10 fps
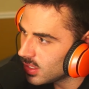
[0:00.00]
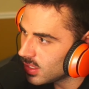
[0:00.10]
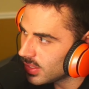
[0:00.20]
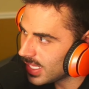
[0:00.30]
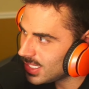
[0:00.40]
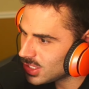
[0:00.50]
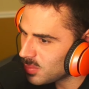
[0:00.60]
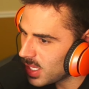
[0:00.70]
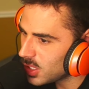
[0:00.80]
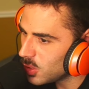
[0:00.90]
that doesn't
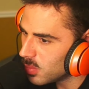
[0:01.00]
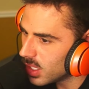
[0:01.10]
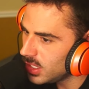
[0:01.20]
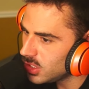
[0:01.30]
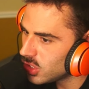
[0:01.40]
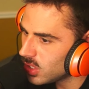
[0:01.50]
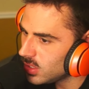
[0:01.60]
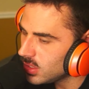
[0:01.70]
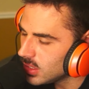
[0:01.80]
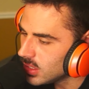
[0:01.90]
make you money
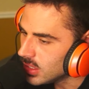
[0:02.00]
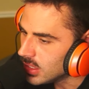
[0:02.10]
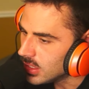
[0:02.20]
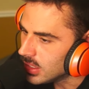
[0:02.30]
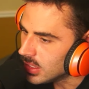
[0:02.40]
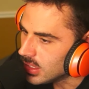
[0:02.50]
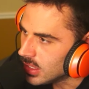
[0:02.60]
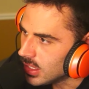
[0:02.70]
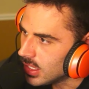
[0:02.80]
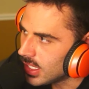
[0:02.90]
jon
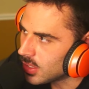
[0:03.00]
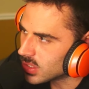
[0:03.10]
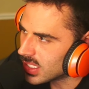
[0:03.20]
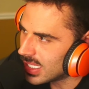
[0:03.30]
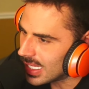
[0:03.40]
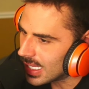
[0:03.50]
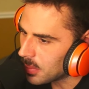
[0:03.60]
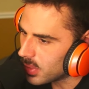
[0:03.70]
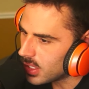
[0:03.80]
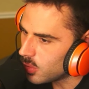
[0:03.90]
and i was like yeah
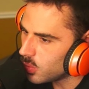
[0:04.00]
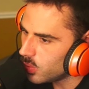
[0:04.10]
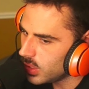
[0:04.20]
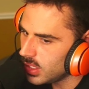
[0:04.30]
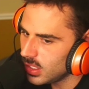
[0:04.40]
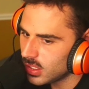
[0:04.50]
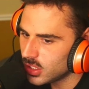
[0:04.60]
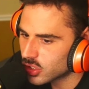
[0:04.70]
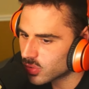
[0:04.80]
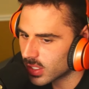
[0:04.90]
but it really
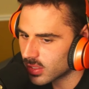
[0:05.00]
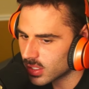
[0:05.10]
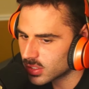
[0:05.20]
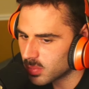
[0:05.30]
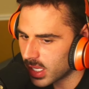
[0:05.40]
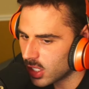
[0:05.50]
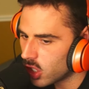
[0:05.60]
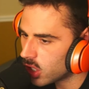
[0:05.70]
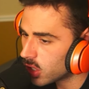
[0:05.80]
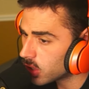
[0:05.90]
strengthens my
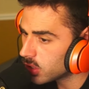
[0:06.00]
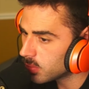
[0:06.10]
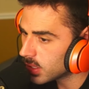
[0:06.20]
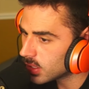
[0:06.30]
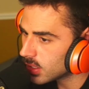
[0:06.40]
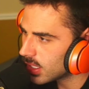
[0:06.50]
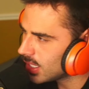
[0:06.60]
god argument and